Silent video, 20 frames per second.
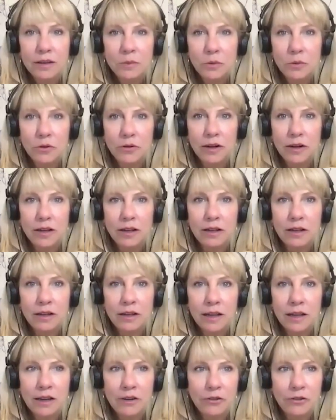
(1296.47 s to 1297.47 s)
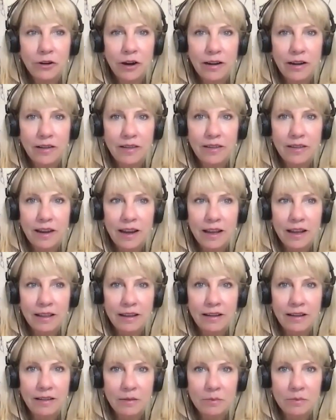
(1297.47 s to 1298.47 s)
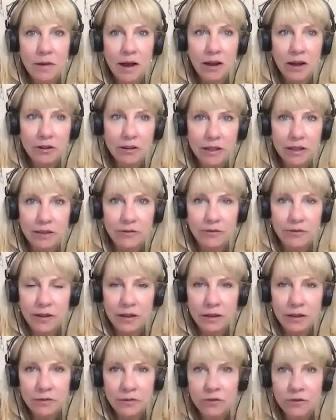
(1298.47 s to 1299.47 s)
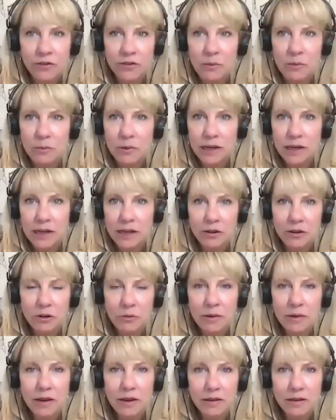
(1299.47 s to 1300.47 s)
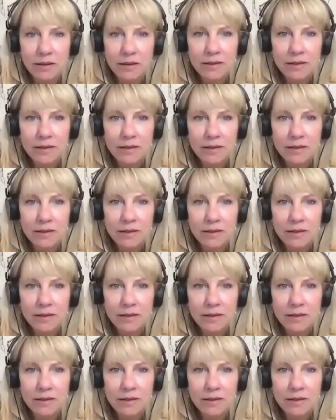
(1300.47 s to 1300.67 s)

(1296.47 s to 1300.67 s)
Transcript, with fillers: Maria, and trying to stay at least moderately fit for somebody in her mid